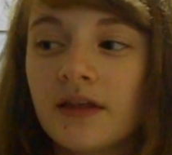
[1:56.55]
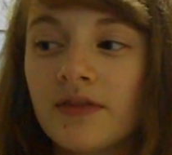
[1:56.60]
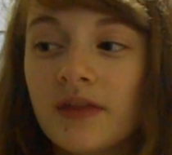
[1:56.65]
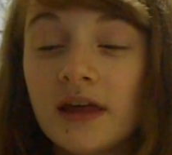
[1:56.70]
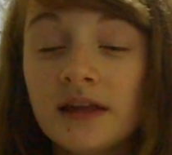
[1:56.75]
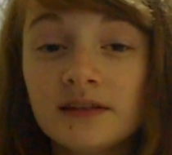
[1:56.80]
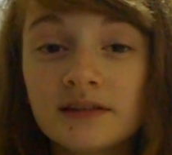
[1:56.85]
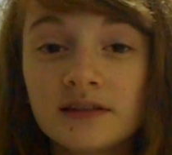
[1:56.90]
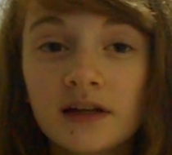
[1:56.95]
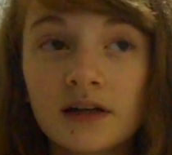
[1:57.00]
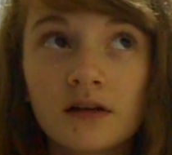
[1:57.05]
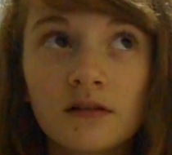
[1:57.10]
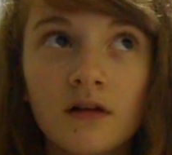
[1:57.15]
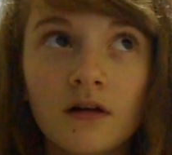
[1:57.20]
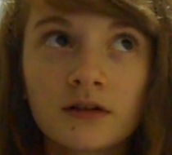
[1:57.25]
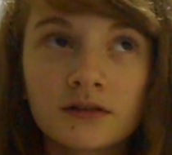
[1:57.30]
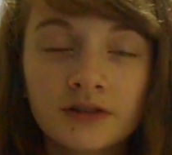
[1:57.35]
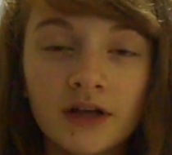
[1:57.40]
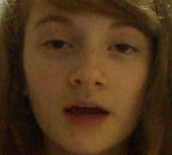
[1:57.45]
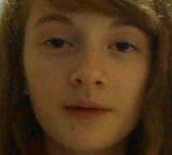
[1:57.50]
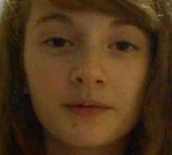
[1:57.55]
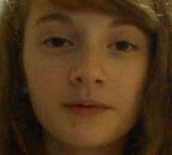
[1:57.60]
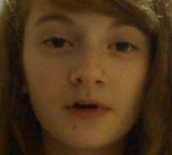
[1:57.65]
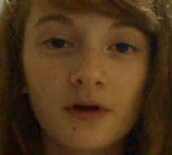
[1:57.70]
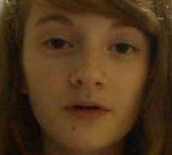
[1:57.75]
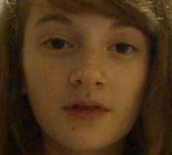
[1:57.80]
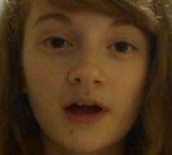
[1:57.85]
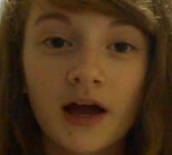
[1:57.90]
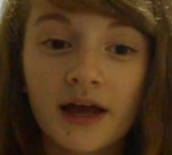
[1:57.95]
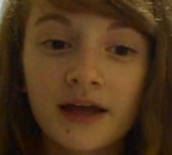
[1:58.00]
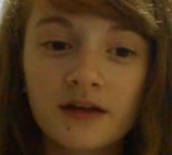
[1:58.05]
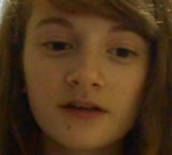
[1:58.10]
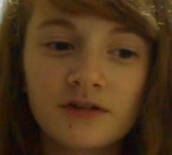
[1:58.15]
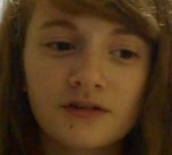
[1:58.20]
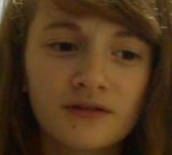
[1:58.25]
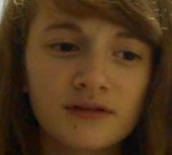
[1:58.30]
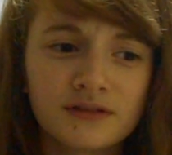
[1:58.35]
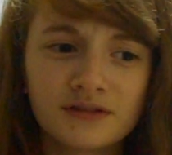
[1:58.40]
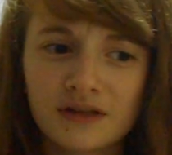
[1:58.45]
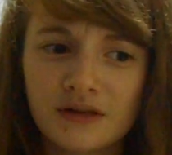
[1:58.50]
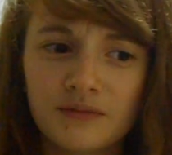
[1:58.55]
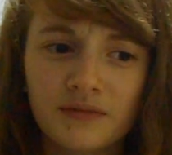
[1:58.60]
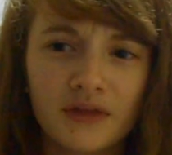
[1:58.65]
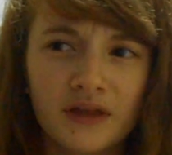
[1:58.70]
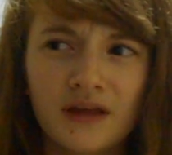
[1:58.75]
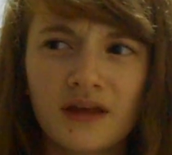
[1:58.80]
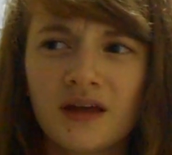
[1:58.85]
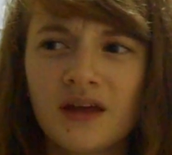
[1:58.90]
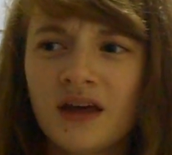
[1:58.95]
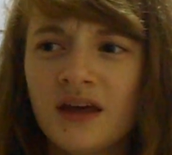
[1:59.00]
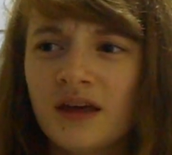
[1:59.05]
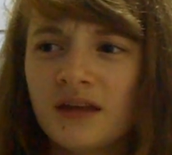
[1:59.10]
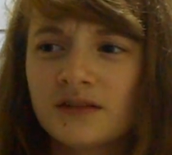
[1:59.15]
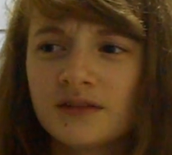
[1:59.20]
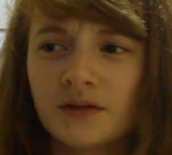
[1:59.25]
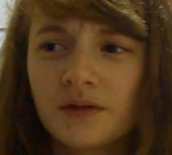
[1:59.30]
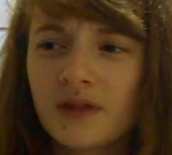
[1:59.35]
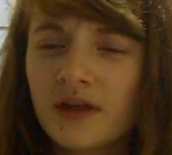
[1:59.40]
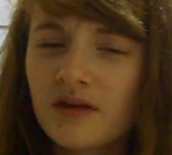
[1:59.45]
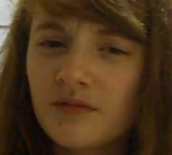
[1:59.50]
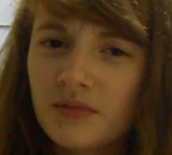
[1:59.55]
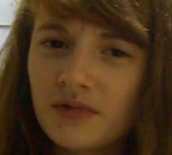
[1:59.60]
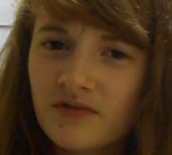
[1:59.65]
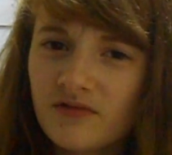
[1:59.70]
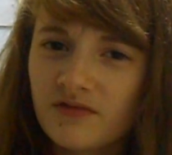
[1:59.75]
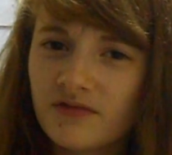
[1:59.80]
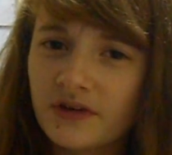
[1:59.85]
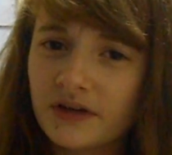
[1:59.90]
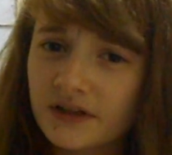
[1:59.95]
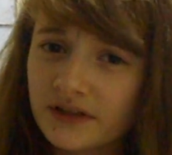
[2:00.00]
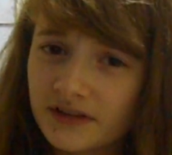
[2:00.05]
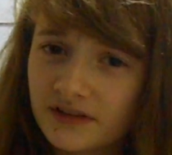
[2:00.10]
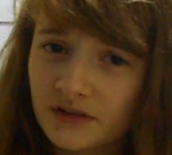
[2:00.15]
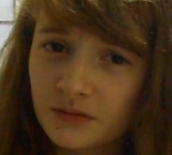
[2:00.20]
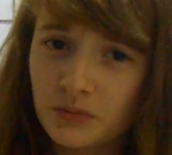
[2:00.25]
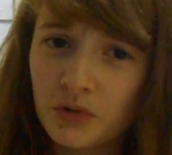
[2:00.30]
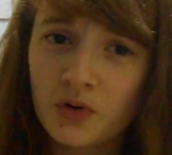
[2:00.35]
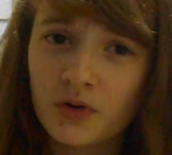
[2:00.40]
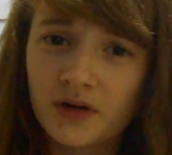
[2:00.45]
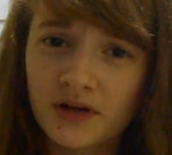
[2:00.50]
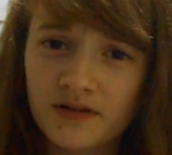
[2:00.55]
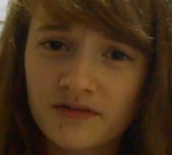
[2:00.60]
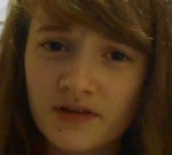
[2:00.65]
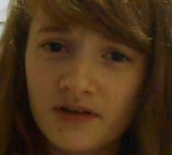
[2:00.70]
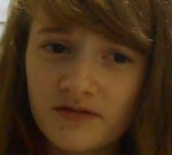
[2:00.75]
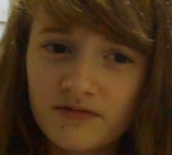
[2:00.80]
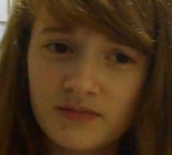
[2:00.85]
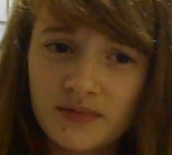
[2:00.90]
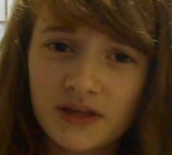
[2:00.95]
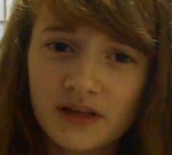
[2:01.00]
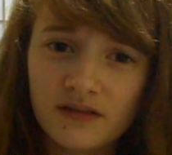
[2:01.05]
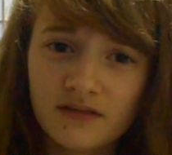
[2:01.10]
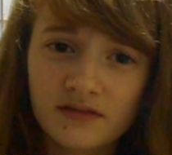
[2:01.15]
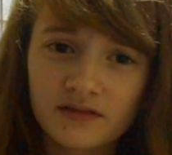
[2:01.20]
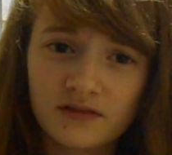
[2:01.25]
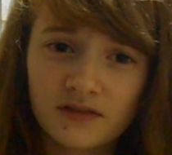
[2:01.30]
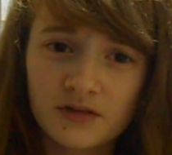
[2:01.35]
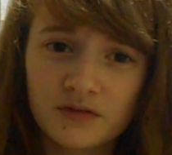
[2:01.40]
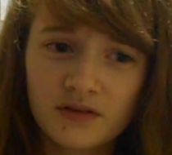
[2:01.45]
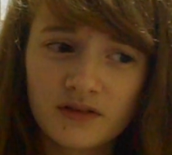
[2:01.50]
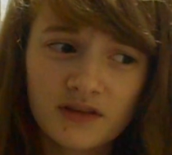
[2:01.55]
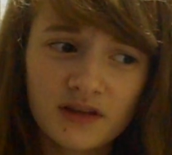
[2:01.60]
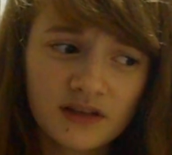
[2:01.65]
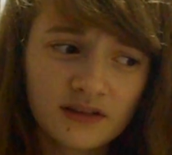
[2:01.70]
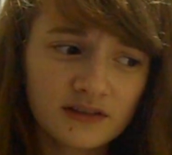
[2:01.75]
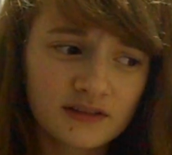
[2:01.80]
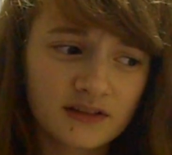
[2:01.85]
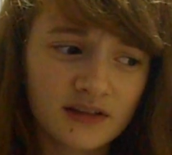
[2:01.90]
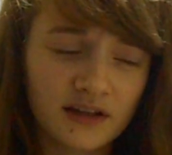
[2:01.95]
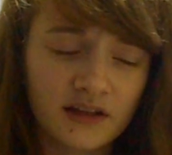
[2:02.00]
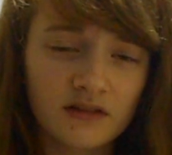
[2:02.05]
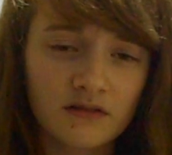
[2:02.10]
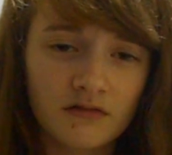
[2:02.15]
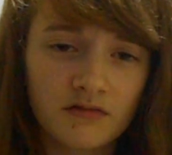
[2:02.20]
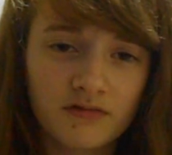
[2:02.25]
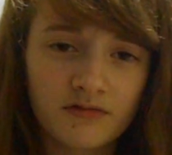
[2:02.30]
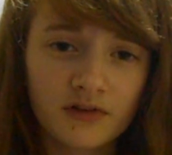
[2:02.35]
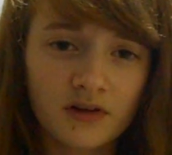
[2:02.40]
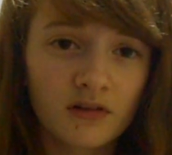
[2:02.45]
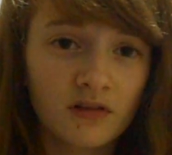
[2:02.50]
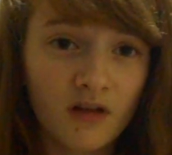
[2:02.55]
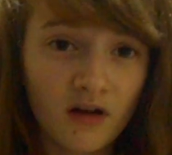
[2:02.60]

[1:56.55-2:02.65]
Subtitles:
and they said a long time ago that I could do the same thing. So they've been very supportive of me doing this, for a